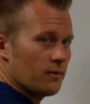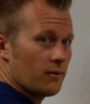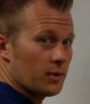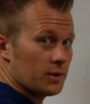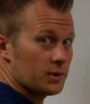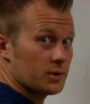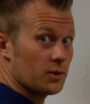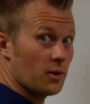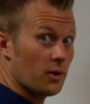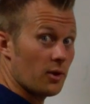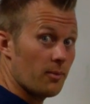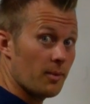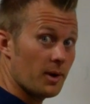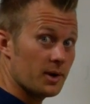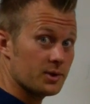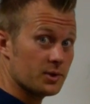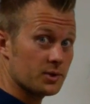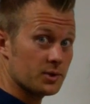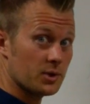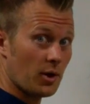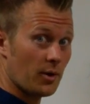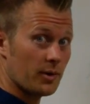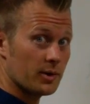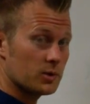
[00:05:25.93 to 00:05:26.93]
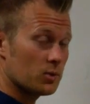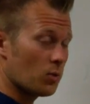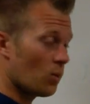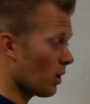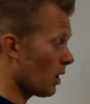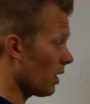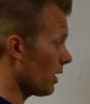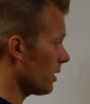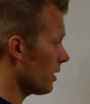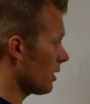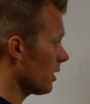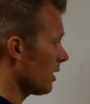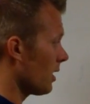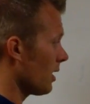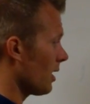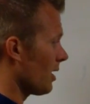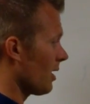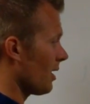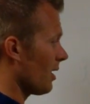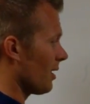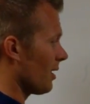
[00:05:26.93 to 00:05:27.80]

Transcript: First note of the measure is always 1.